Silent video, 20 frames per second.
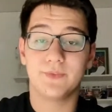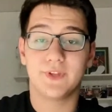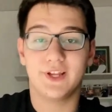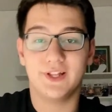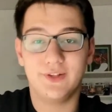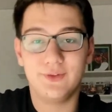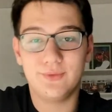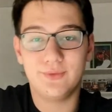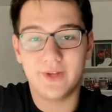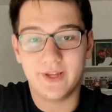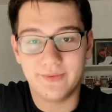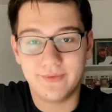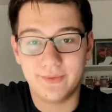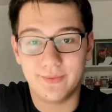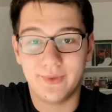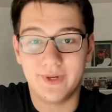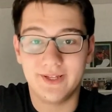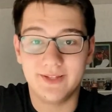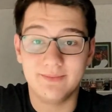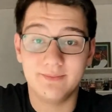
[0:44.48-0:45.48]
Hello
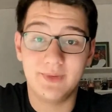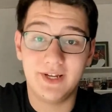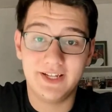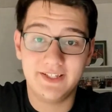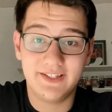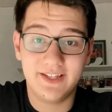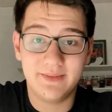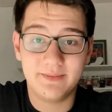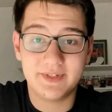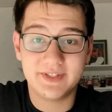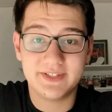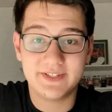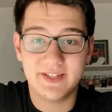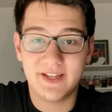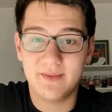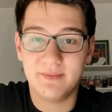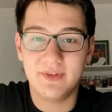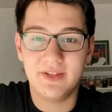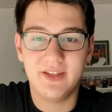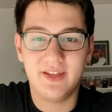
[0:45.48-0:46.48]
everyone, my name is
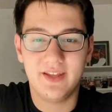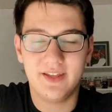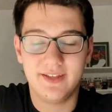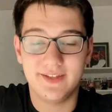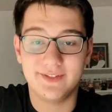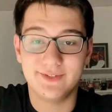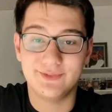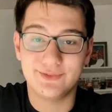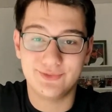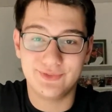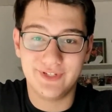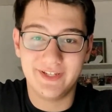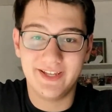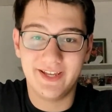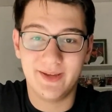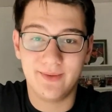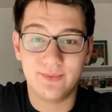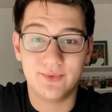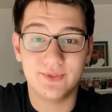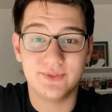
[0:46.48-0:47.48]
Sami and
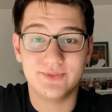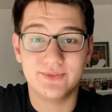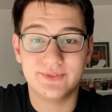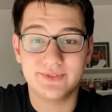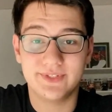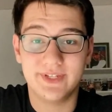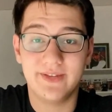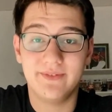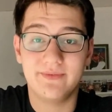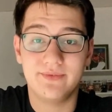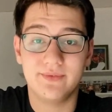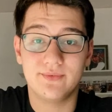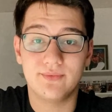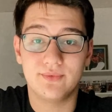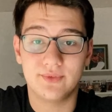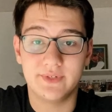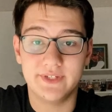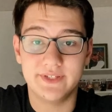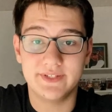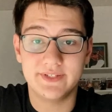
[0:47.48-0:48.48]
today I want to say a few
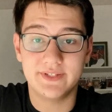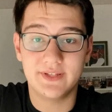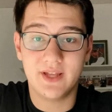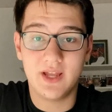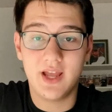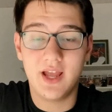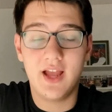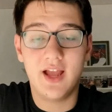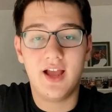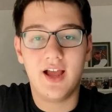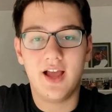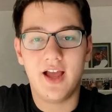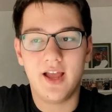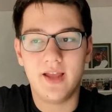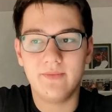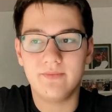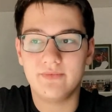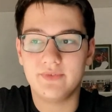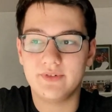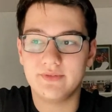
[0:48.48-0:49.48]
words.
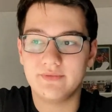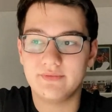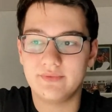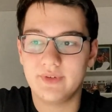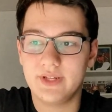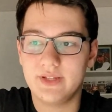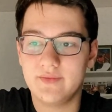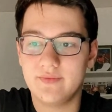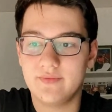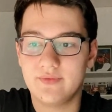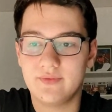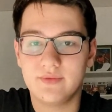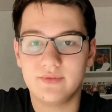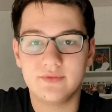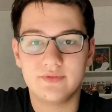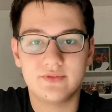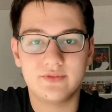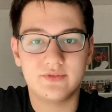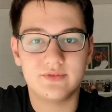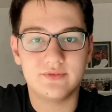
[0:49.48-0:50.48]
I'm very
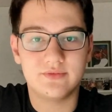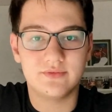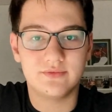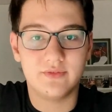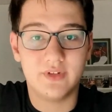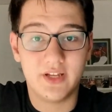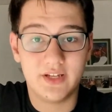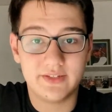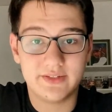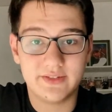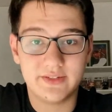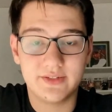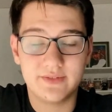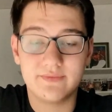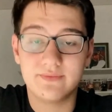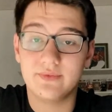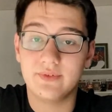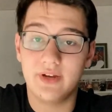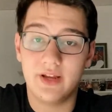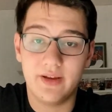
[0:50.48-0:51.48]
grateful to Access
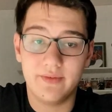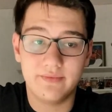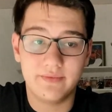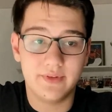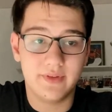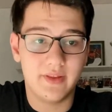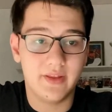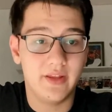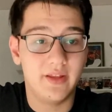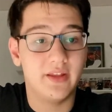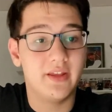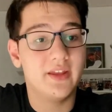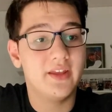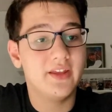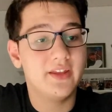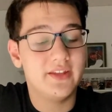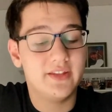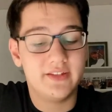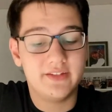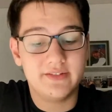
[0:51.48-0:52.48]
for everything.
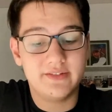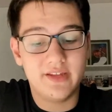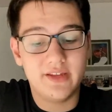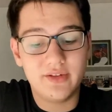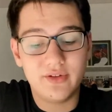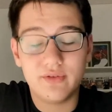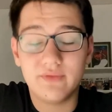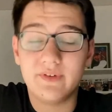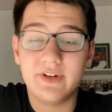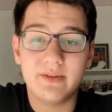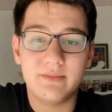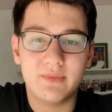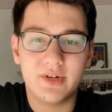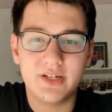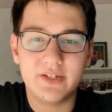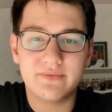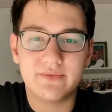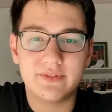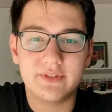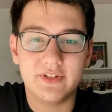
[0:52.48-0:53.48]
Thank you very
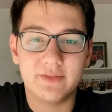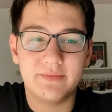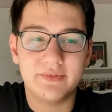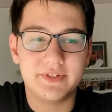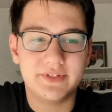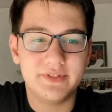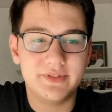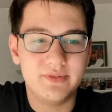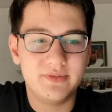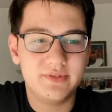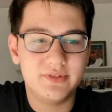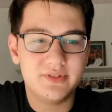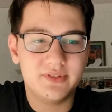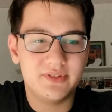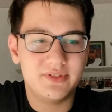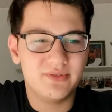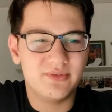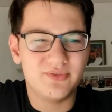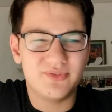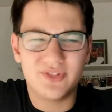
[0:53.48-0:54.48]
much for the
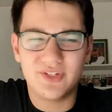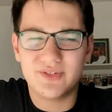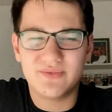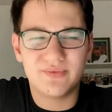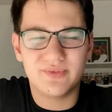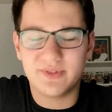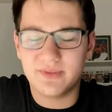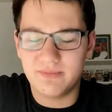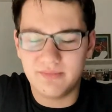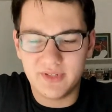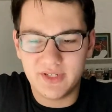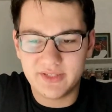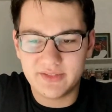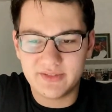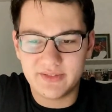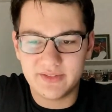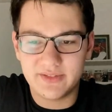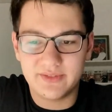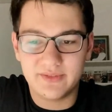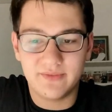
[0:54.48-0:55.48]
opportunity to change for the
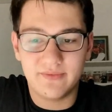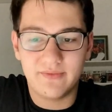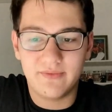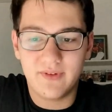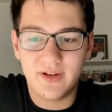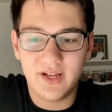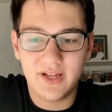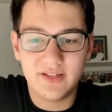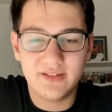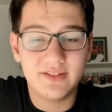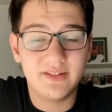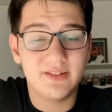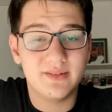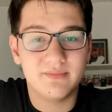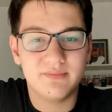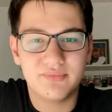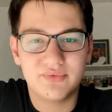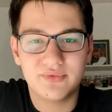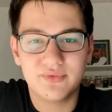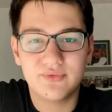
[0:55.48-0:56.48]
better, to find and
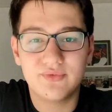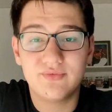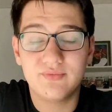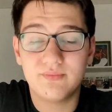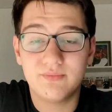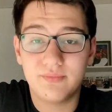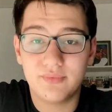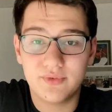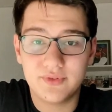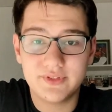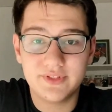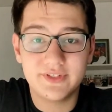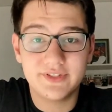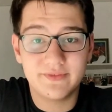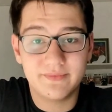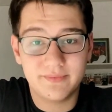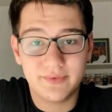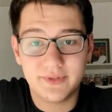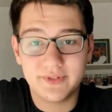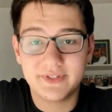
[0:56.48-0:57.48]
improve
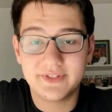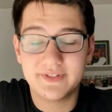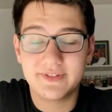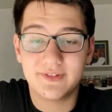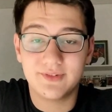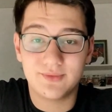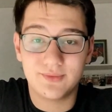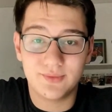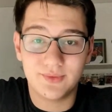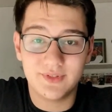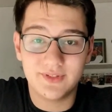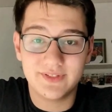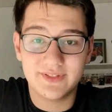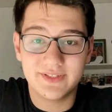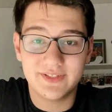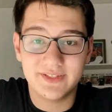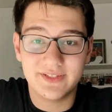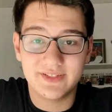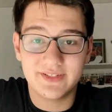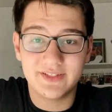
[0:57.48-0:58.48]
positive personal
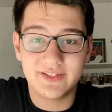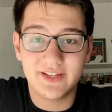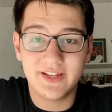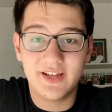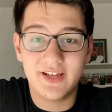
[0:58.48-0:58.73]
qualities,